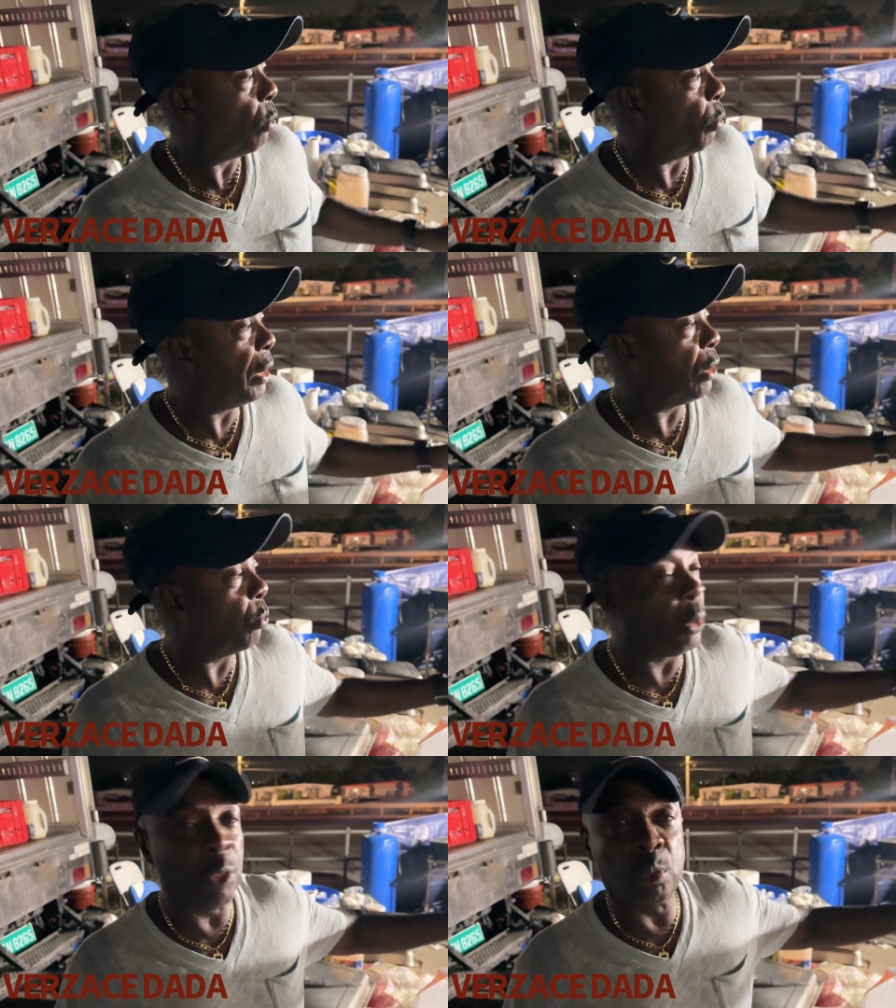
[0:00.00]
We
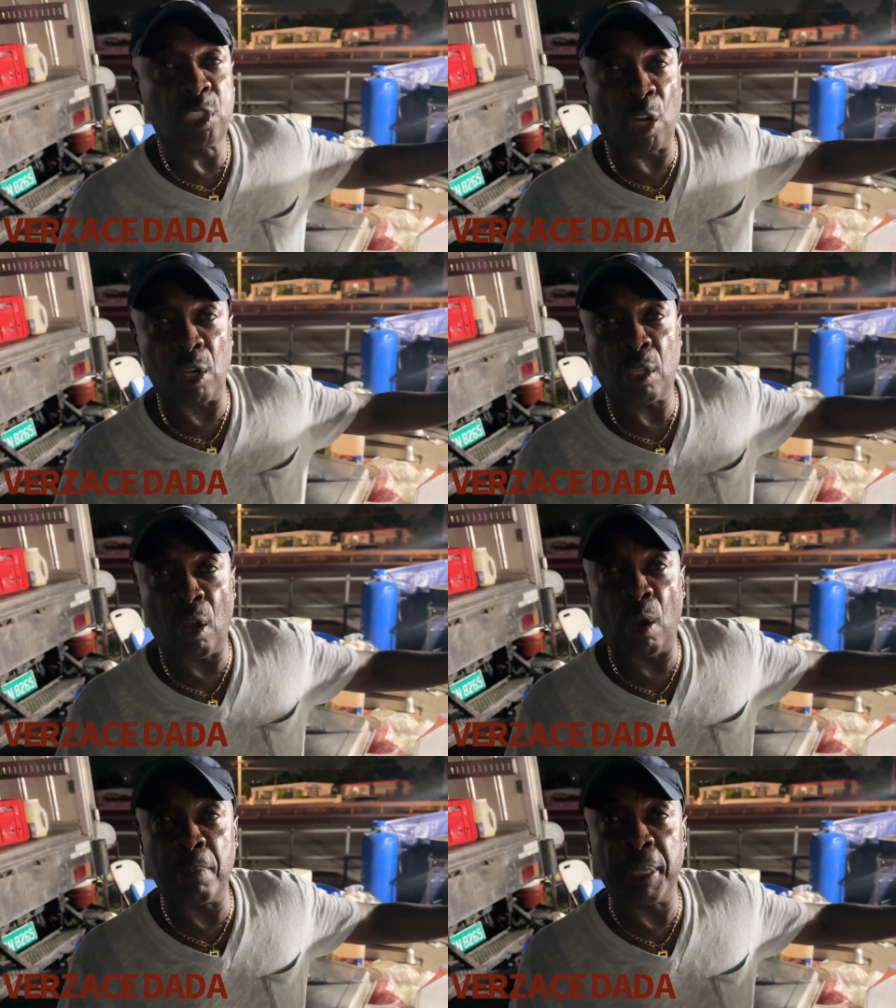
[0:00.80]
do turn
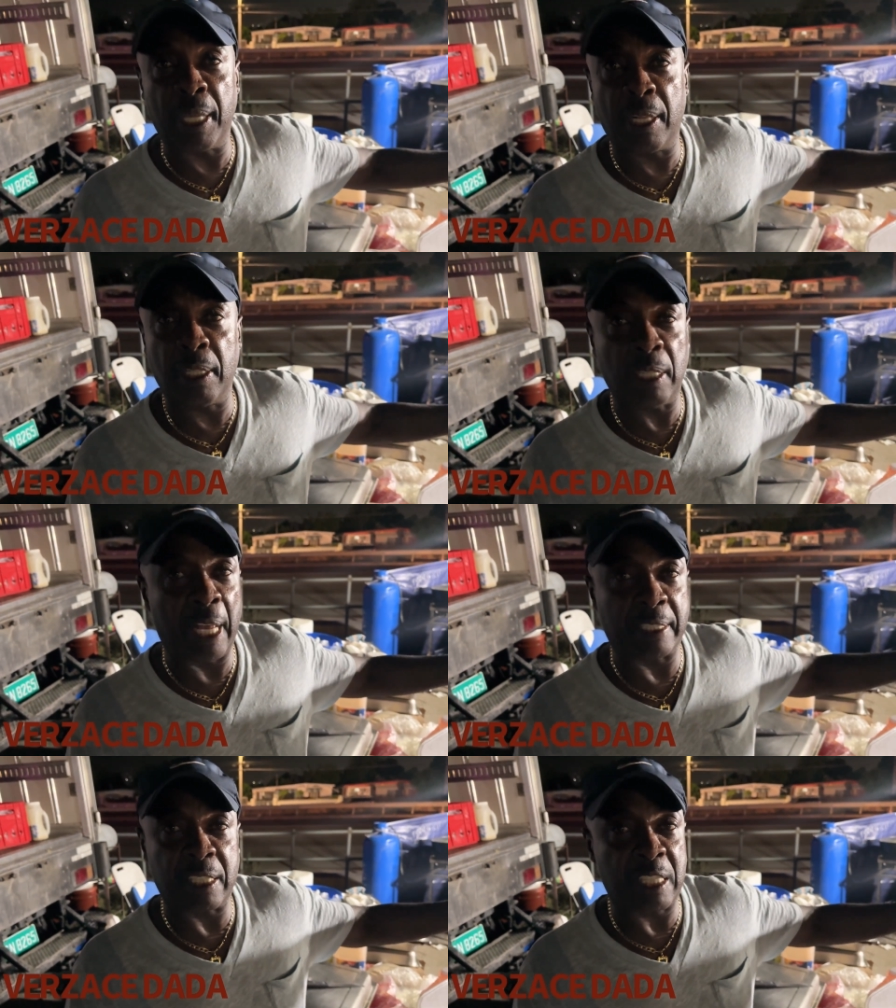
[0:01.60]
cornmeal
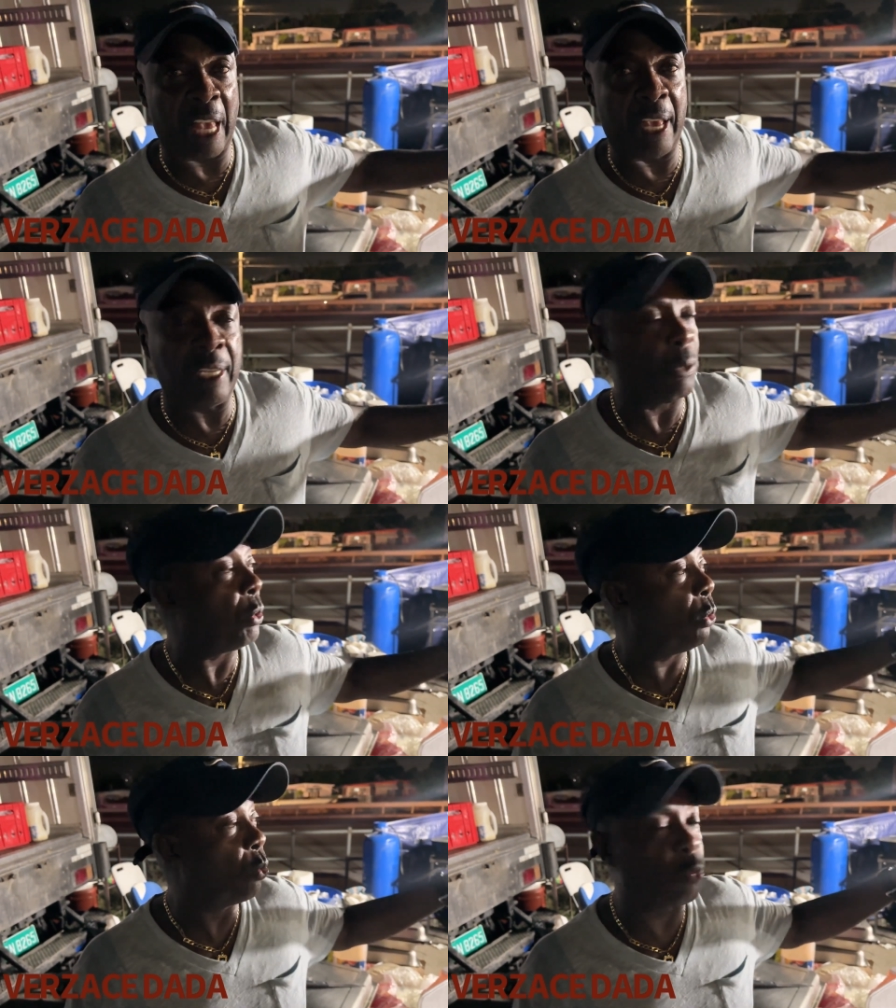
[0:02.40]
as a side,
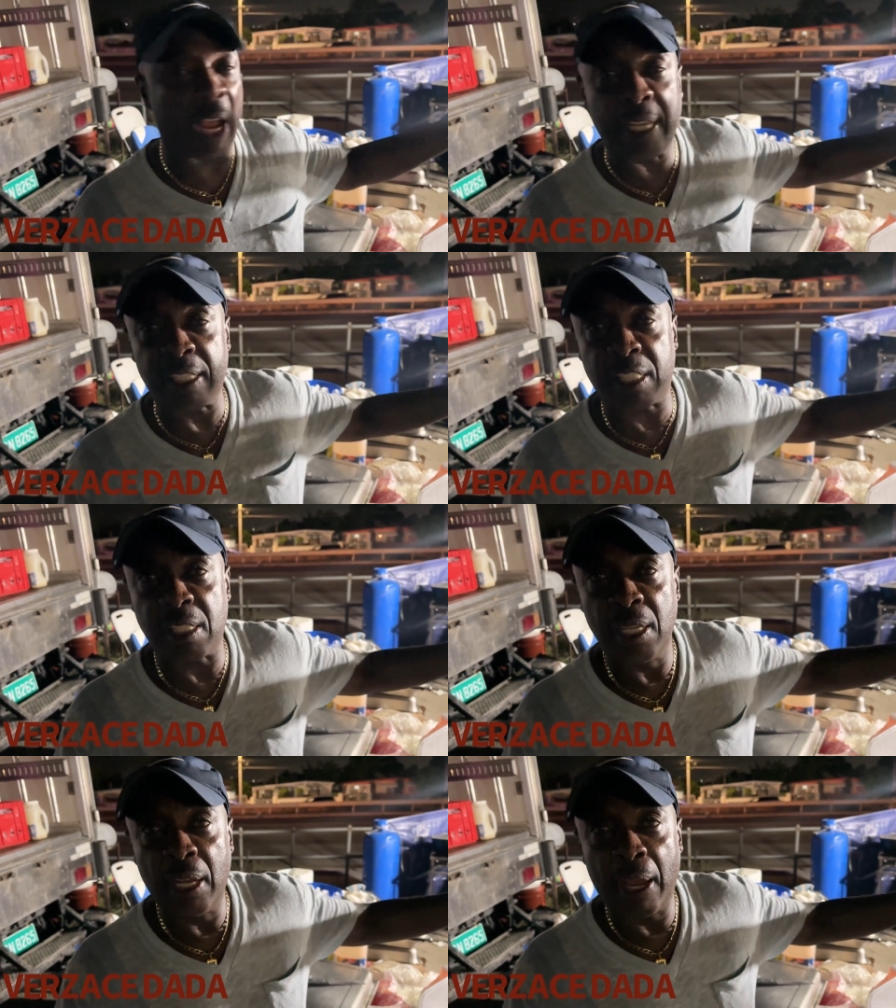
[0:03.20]
we do rice
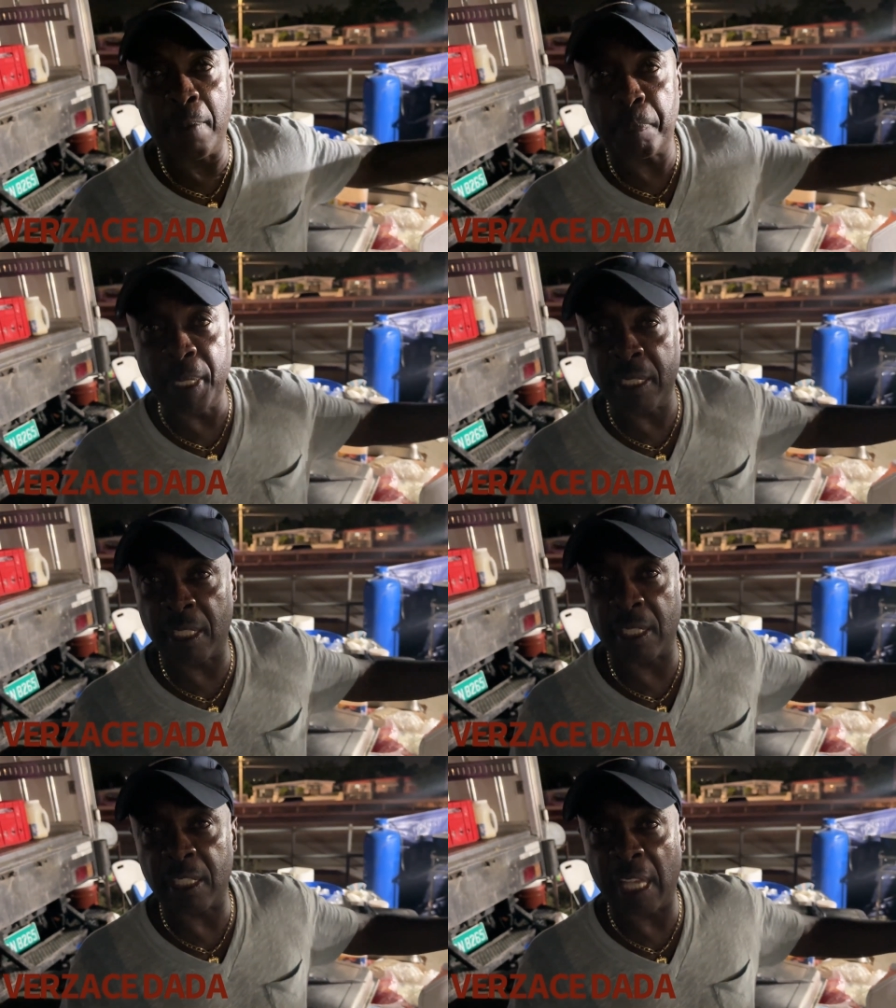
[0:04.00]
and peas
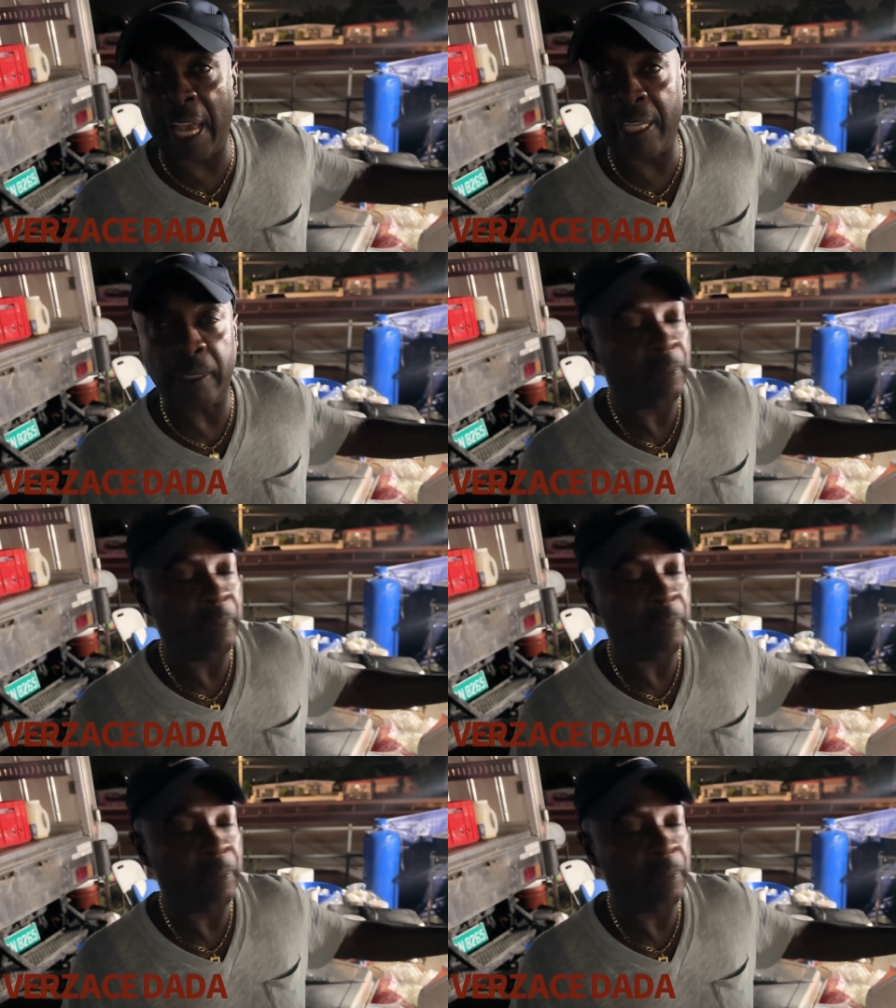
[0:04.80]
as a side.